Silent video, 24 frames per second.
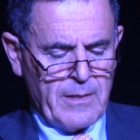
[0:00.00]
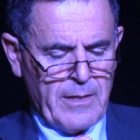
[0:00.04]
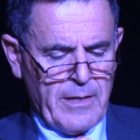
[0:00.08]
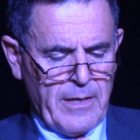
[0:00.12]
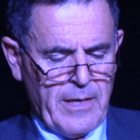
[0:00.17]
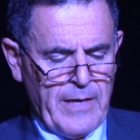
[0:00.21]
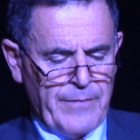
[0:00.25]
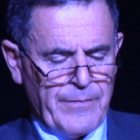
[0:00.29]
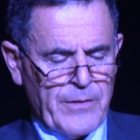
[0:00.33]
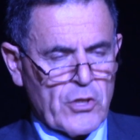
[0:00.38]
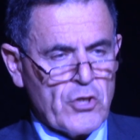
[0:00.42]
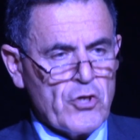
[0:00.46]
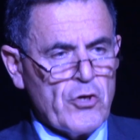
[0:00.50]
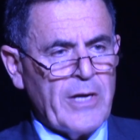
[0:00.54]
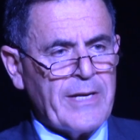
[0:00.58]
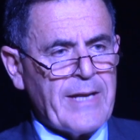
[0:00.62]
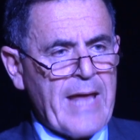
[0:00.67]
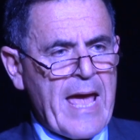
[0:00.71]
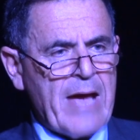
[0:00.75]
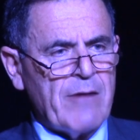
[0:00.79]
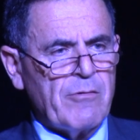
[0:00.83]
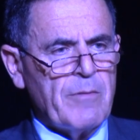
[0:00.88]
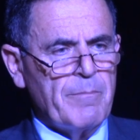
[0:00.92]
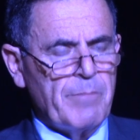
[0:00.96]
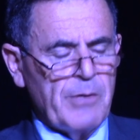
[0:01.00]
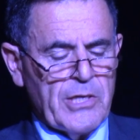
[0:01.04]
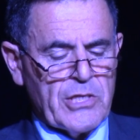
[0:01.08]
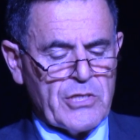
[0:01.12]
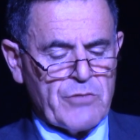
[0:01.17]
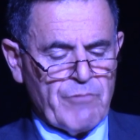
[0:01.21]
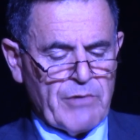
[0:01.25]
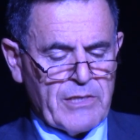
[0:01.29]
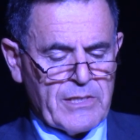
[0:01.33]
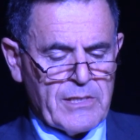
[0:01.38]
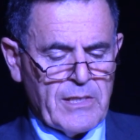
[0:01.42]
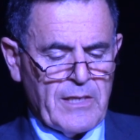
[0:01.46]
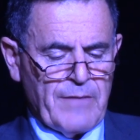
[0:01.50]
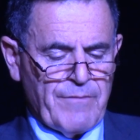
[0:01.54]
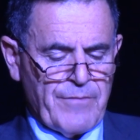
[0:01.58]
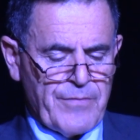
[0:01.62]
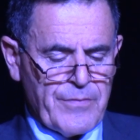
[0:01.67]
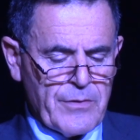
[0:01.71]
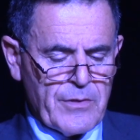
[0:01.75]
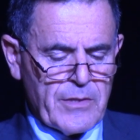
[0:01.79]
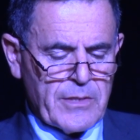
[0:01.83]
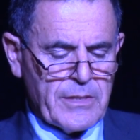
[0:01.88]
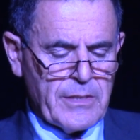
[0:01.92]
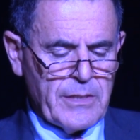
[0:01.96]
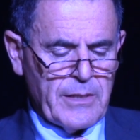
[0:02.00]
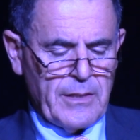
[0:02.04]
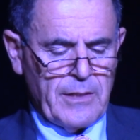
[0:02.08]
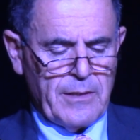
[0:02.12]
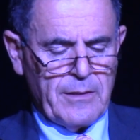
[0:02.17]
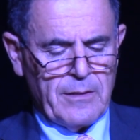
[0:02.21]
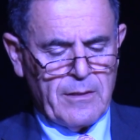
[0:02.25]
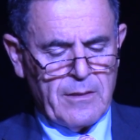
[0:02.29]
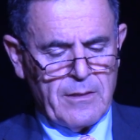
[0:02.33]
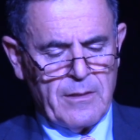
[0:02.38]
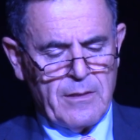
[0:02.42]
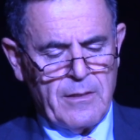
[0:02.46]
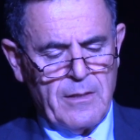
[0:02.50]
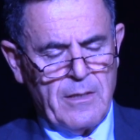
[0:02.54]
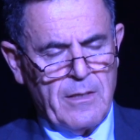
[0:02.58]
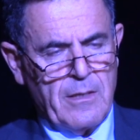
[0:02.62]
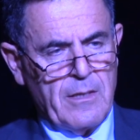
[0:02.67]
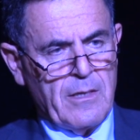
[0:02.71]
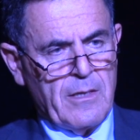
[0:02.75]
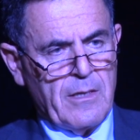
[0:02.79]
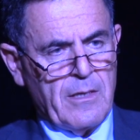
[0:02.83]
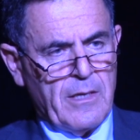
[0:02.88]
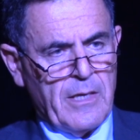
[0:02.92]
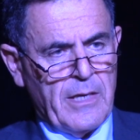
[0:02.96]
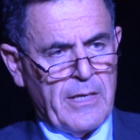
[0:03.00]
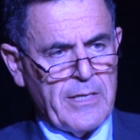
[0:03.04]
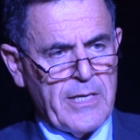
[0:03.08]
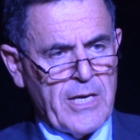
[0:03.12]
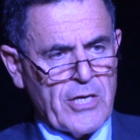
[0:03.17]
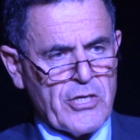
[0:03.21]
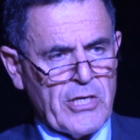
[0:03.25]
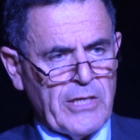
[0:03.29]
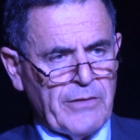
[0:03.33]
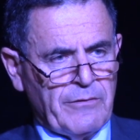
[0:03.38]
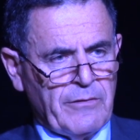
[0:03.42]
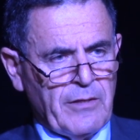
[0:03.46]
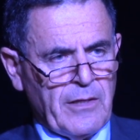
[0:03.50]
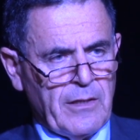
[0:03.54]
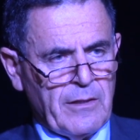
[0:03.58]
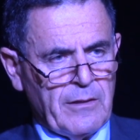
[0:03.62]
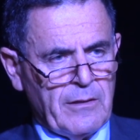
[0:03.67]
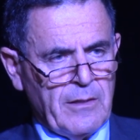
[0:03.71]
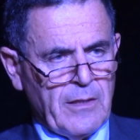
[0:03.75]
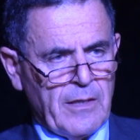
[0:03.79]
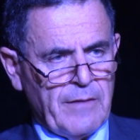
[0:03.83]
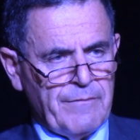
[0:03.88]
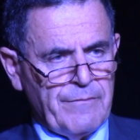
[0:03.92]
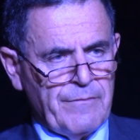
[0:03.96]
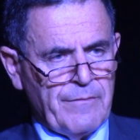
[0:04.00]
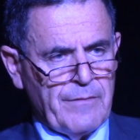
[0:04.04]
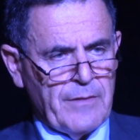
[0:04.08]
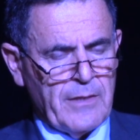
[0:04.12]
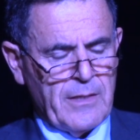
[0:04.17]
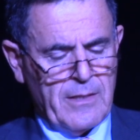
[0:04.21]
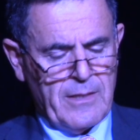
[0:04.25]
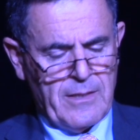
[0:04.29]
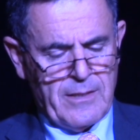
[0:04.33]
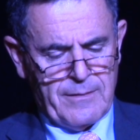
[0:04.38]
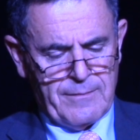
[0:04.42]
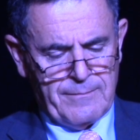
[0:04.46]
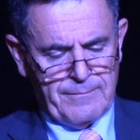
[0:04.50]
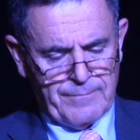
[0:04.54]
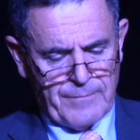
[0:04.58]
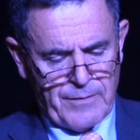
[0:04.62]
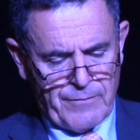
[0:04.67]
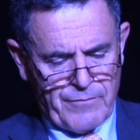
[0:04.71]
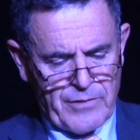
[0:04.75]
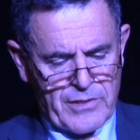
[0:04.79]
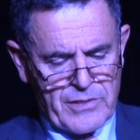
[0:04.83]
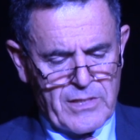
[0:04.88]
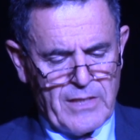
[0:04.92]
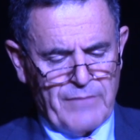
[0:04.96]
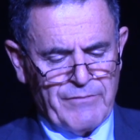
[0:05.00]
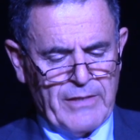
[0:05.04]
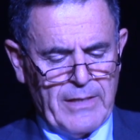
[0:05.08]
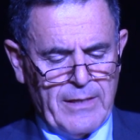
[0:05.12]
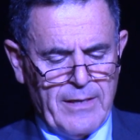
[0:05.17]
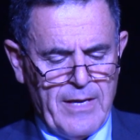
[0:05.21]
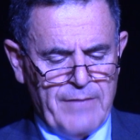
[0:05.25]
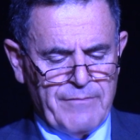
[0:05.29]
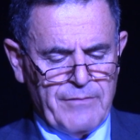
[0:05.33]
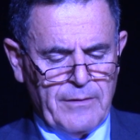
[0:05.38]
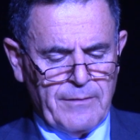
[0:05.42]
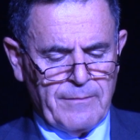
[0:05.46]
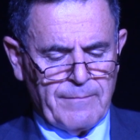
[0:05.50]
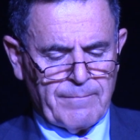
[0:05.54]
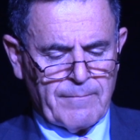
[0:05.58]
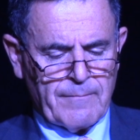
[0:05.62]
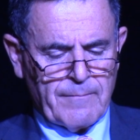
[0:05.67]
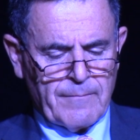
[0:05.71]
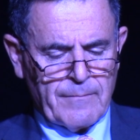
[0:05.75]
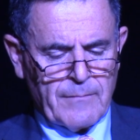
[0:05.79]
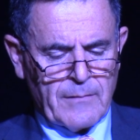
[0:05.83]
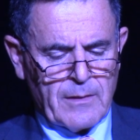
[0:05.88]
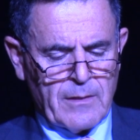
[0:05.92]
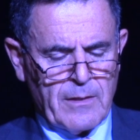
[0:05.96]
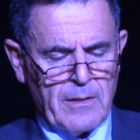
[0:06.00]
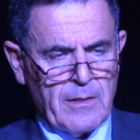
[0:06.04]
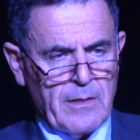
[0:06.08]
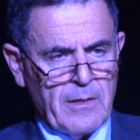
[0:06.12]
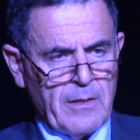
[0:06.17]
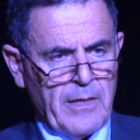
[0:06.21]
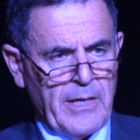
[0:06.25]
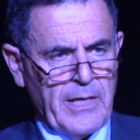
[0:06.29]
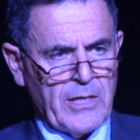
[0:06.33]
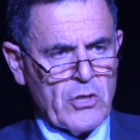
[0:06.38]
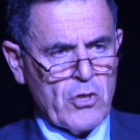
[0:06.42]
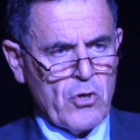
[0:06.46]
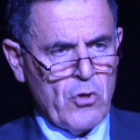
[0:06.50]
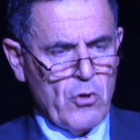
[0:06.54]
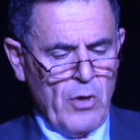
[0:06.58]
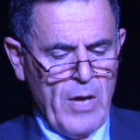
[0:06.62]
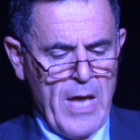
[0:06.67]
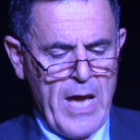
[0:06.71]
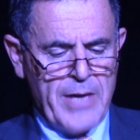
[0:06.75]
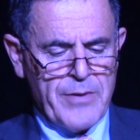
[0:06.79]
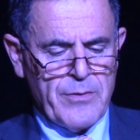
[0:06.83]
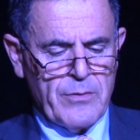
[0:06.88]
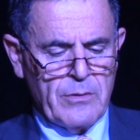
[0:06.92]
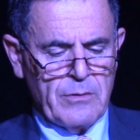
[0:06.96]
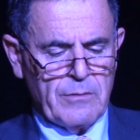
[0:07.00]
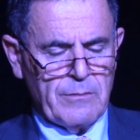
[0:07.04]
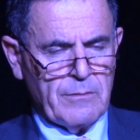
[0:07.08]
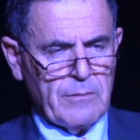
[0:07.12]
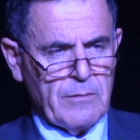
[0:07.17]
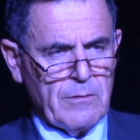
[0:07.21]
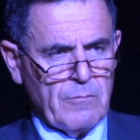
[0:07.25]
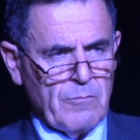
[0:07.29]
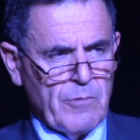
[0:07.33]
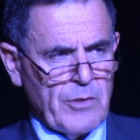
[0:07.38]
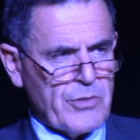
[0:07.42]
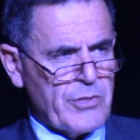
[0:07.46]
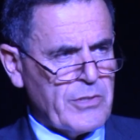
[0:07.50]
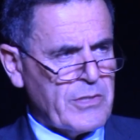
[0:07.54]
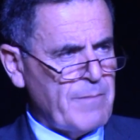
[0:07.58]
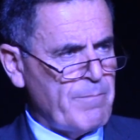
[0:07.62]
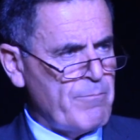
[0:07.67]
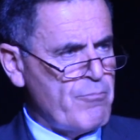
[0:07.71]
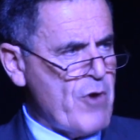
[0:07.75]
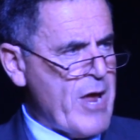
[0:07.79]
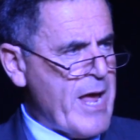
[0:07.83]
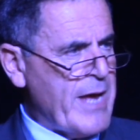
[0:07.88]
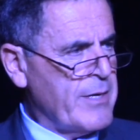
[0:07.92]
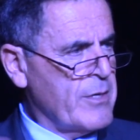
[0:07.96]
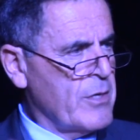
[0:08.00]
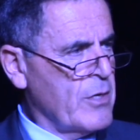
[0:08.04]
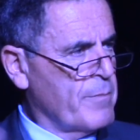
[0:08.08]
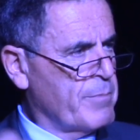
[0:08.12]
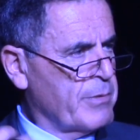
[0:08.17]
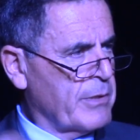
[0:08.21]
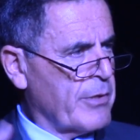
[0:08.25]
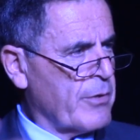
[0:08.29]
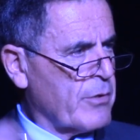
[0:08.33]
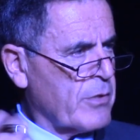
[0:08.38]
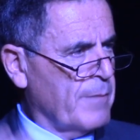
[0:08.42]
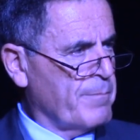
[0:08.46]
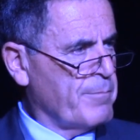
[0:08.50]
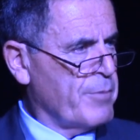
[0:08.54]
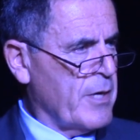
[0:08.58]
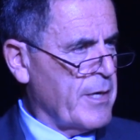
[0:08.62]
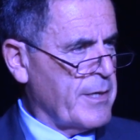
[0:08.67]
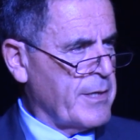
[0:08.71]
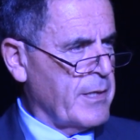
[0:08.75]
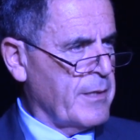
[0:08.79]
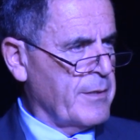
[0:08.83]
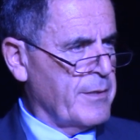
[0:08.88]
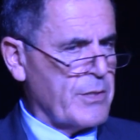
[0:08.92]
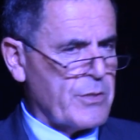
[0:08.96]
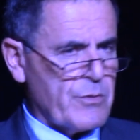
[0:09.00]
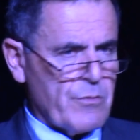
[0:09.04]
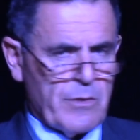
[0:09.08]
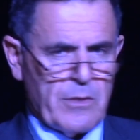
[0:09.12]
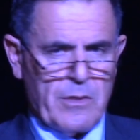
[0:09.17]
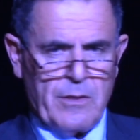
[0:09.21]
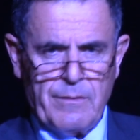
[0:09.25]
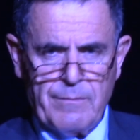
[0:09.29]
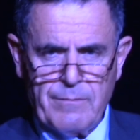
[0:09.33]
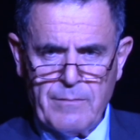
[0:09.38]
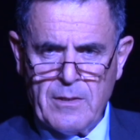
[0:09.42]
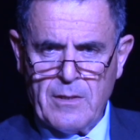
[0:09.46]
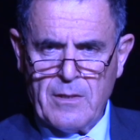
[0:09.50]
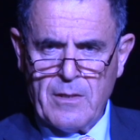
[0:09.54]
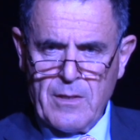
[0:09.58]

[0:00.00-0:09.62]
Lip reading: and the Joint Arab List received 13, and Yesh Atid received 11, and Kulanu, which is a brand new political party in Israel,